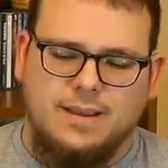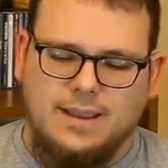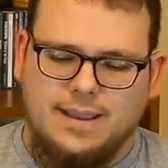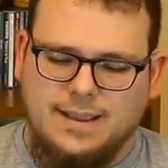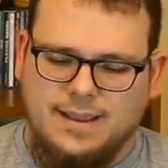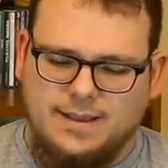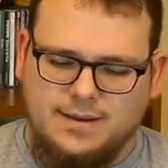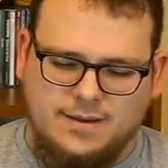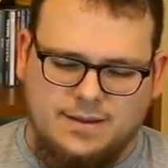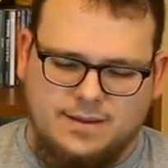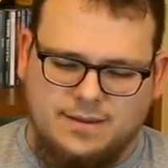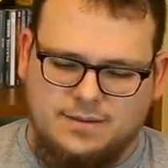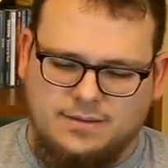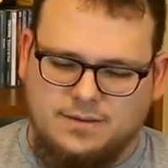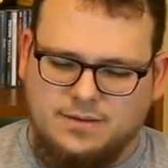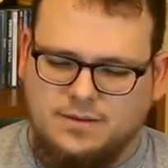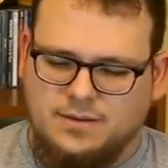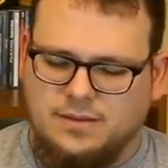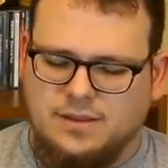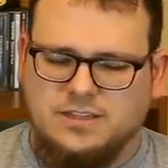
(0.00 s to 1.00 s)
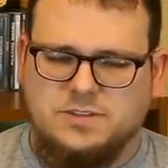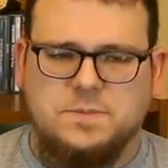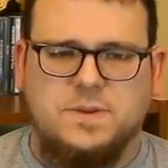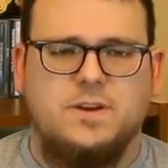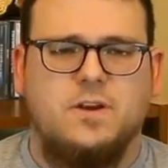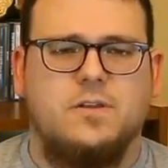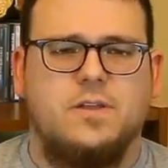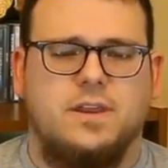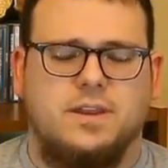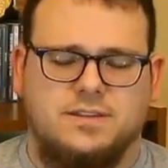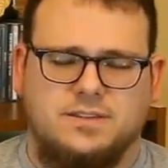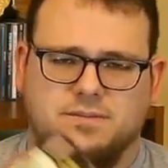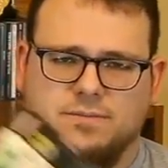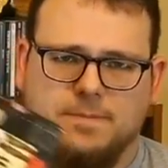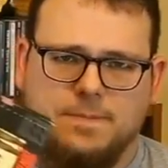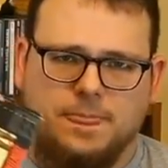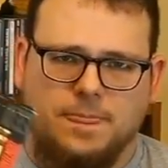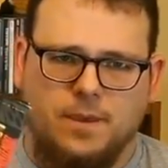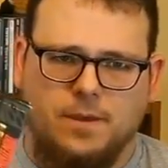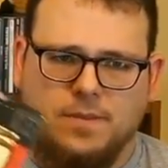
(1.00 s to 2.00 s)
and it lets me know that
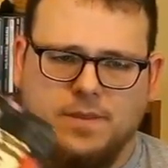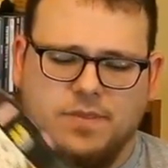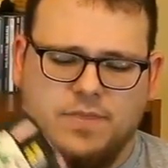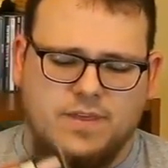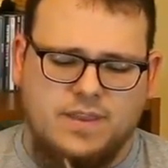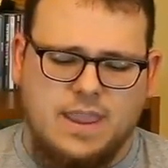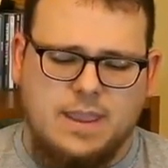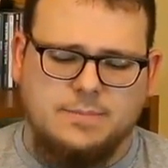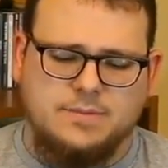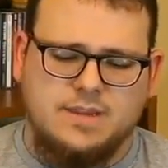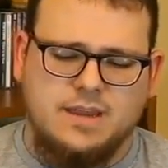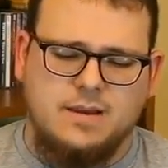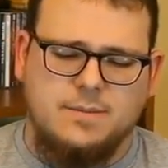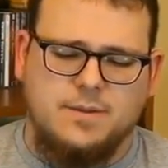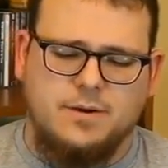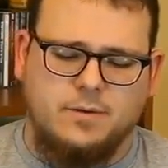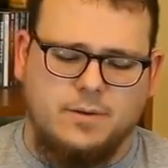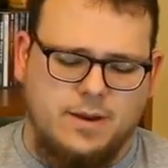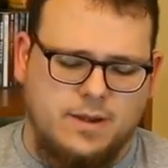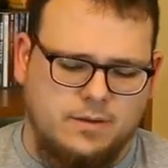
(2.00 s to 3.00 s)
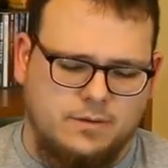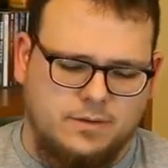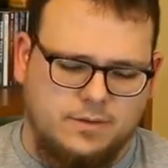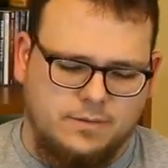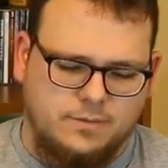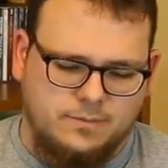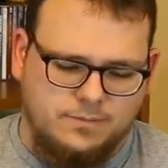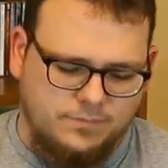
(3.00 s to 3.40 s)
that the game's kind of been around.